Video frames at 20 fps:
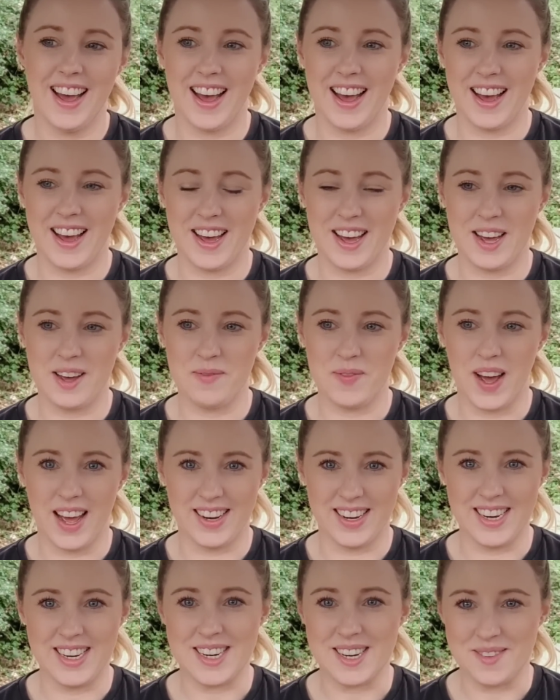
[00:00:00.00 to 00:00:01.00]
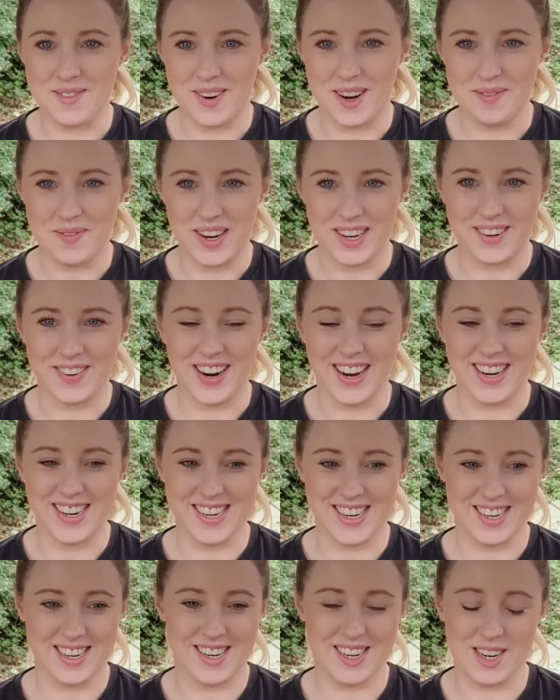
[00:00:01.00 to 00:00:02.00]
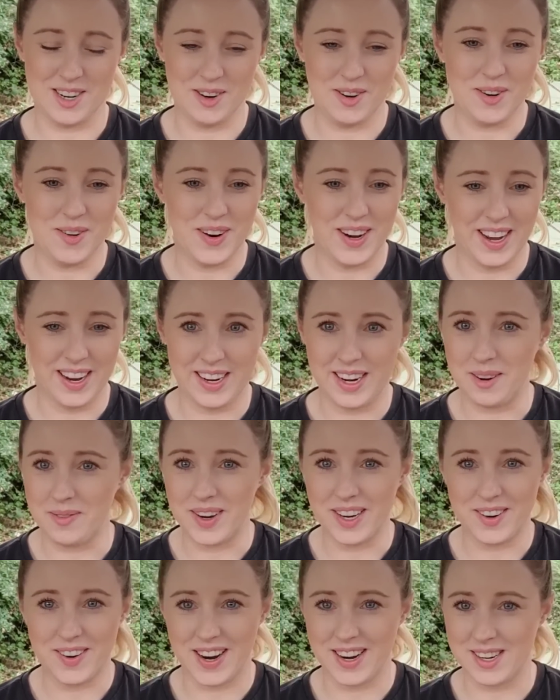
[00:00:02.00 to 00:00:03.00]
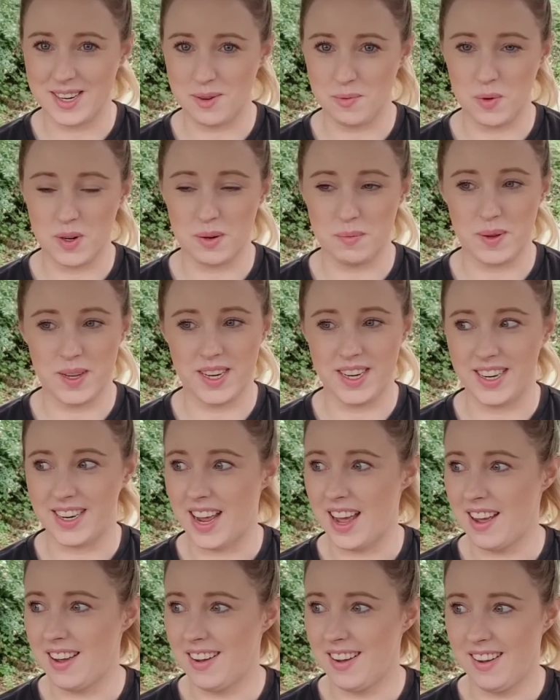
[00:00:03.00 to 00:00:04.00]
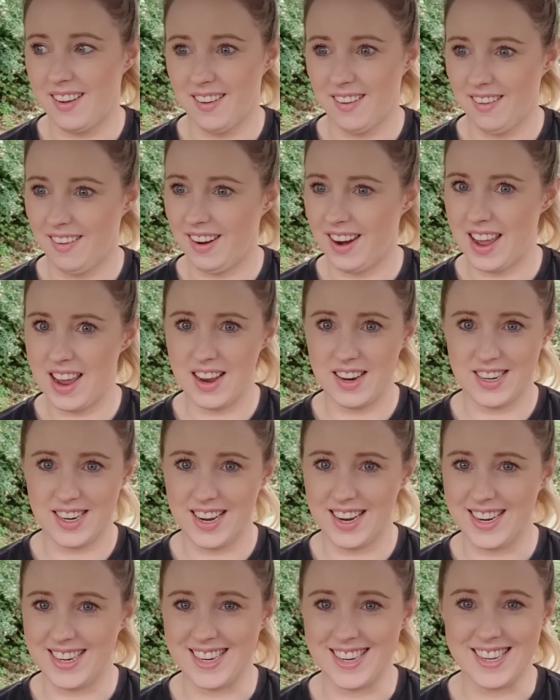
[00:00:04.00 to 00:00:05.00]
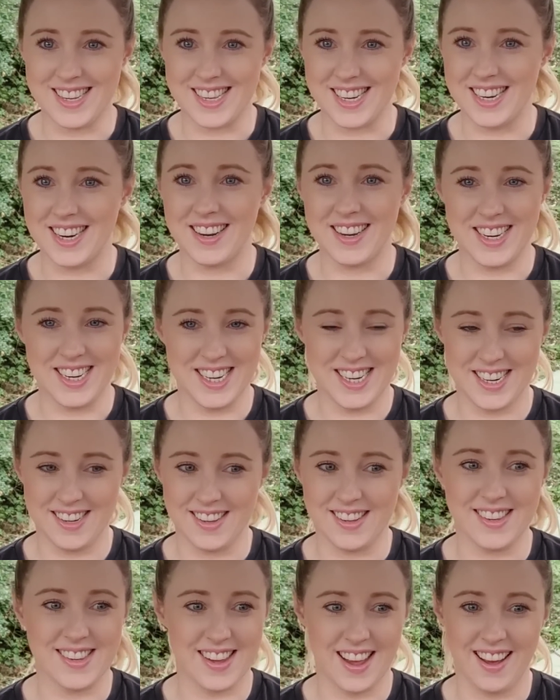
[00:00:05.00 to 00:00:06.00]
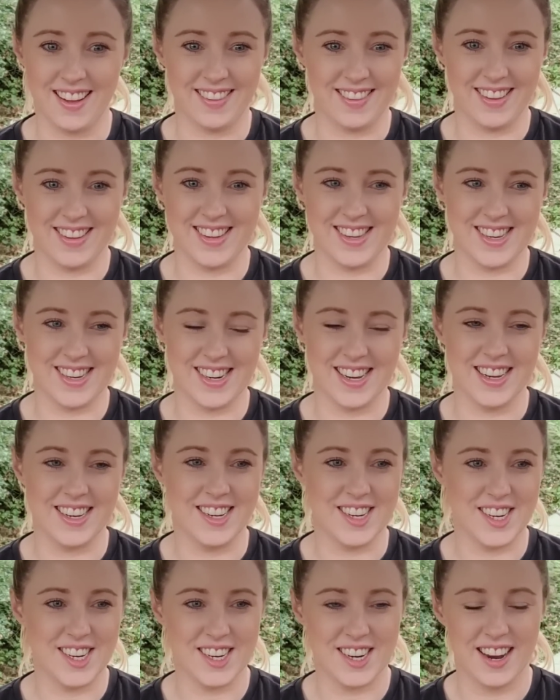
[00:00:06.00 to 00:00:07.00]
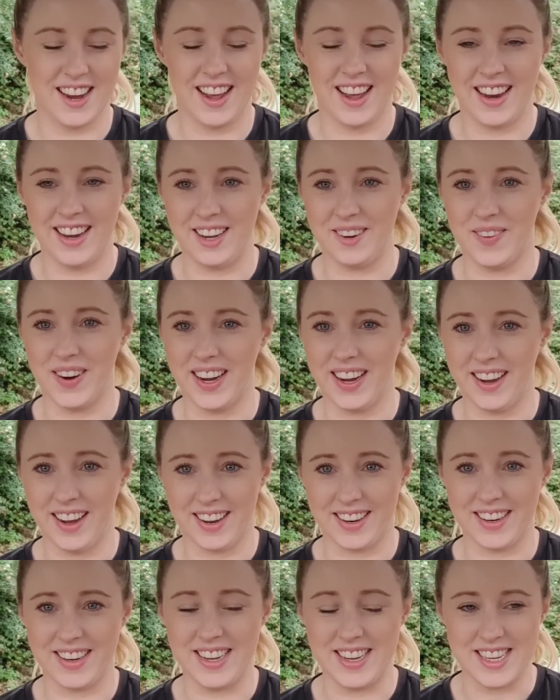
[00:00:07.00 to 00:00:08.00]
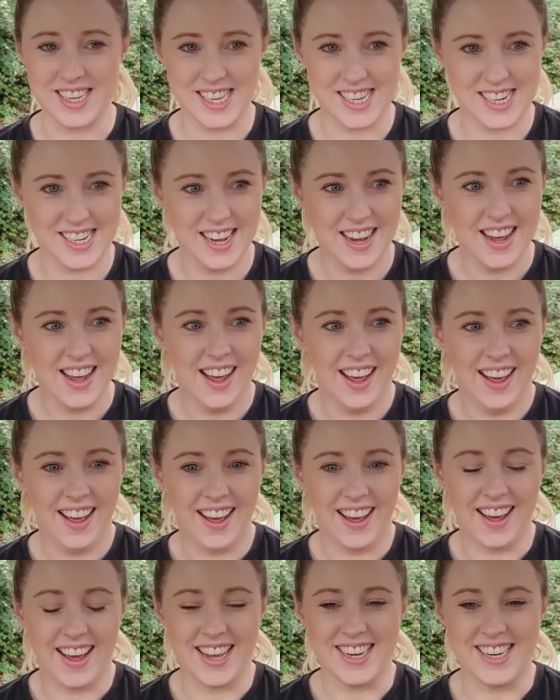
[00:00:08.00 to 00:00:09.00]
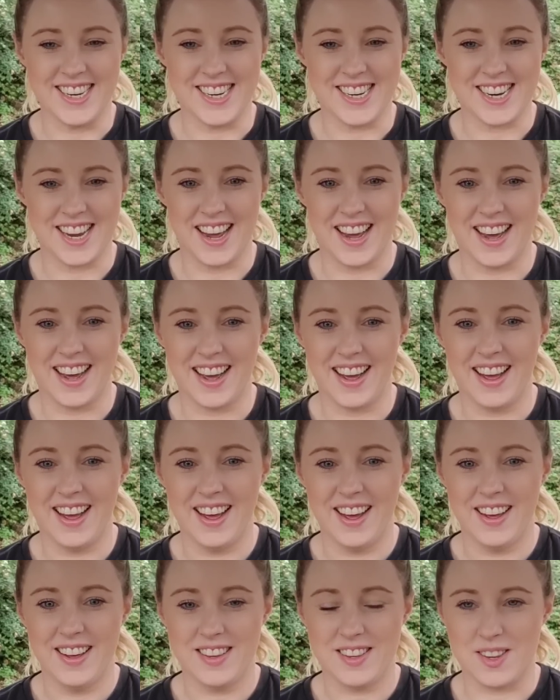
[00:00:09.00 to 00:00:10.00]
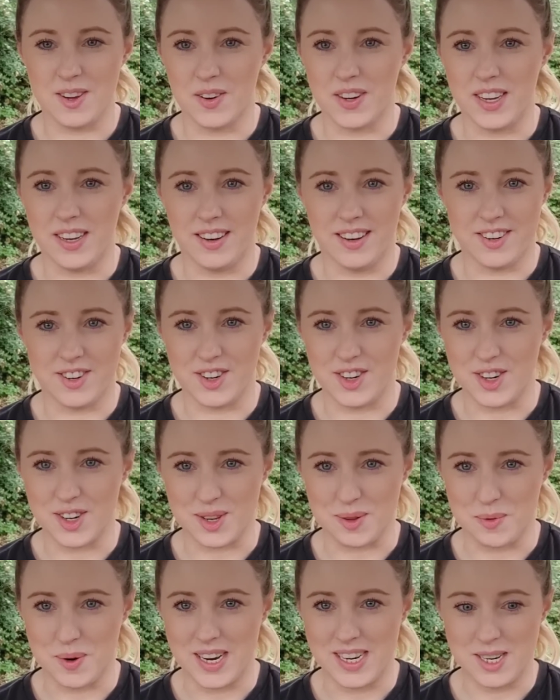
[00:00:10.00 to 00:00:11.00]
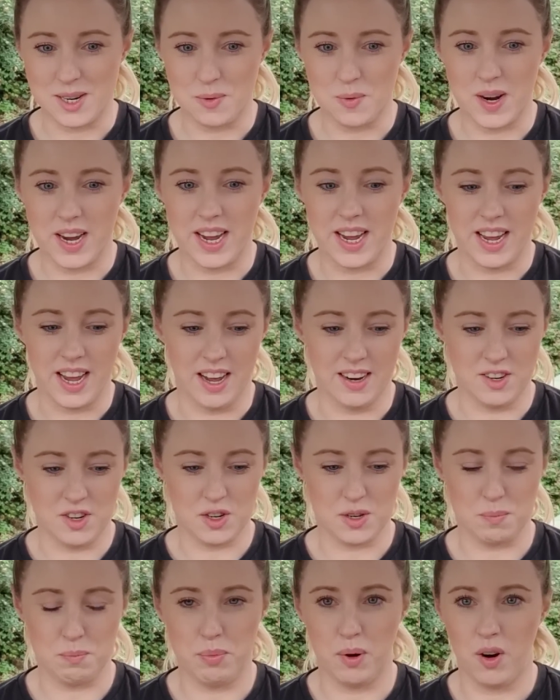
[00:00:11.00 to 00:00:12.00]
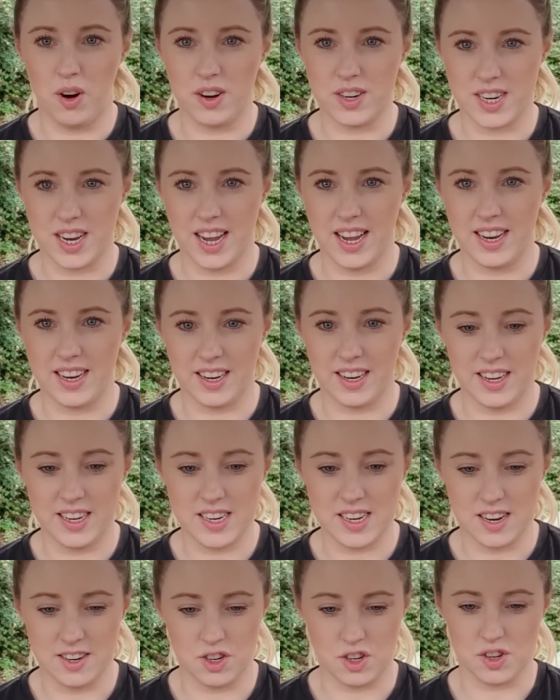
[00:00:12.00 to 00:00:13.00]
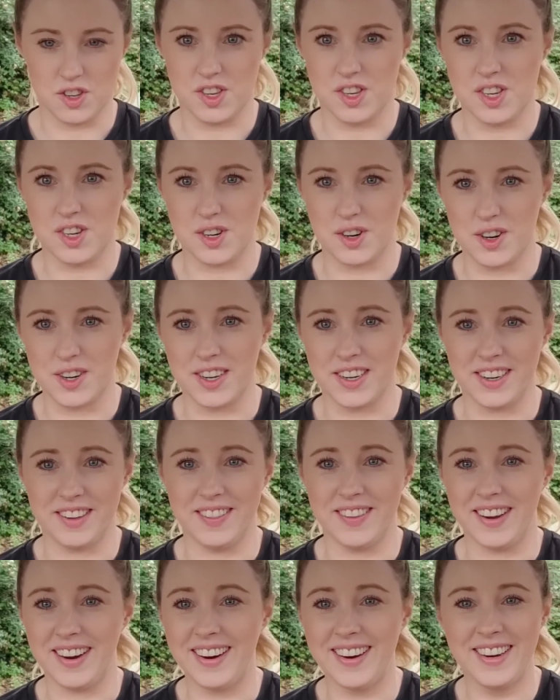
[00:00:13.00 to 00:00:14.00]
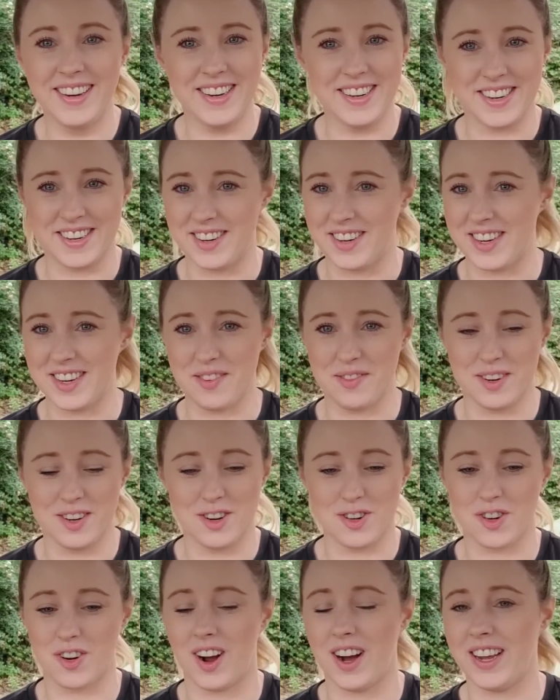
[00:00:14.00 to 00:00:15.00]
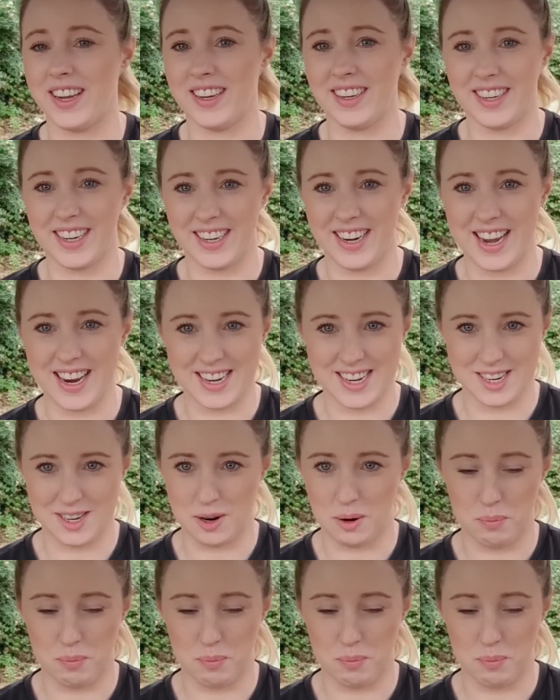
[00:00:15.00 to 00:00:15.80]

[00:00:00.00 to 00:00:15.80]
and he didn't want my granddad to know. And now my granddad would have been late 80s, 90s at this stage anyway, at least. And so he literally just went away and just bought a headlight and just stuck it in there. He didn't even try and connect